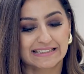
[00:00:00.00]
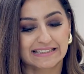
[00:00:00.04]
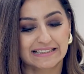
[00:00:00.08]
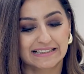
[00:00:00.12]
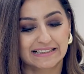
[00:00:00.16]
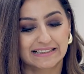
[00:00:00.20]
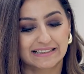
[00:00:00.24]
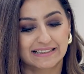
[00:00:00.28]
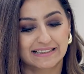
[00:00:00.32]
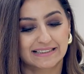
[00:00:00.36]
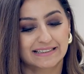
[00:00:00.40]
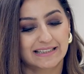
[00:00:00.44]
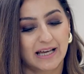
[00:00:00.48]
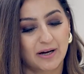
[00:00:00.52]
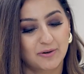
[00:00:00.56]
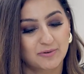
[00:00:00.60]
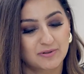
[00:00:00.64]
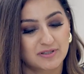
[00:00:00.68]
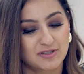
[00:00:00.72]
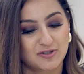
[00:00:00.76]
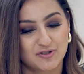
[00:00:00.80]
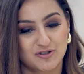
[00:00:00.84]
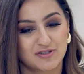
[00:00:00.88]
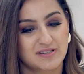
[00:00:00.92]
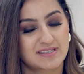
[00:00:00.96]
now
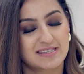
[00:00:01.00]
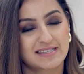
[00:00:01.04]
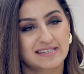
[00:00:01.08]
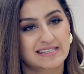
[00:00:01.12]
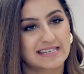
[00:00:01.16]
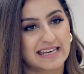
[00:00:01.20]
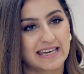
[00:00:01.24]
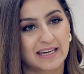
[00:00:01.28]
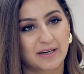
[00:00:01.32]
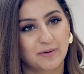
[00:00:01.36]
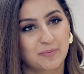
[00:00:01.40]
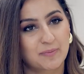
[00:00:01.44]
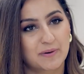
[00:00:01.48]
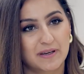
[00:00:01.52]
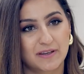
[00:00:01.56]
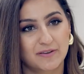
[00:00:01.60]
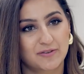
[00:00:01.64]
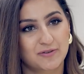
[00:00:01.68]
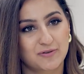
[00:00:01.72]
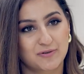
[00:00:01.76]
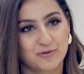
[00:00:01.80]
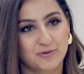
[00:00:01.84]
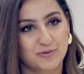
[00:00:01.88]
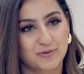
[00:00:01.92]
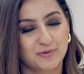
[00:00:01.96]
just take me
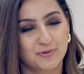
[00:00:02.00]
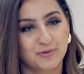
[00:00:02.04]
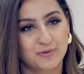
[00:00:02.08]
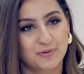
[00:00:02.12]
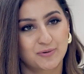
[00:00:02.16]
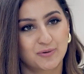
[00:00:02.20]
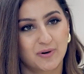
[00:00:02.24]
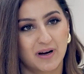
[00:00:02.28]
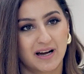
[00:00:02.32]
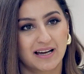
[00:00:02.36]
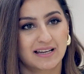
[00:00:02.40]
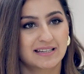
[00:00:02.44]
through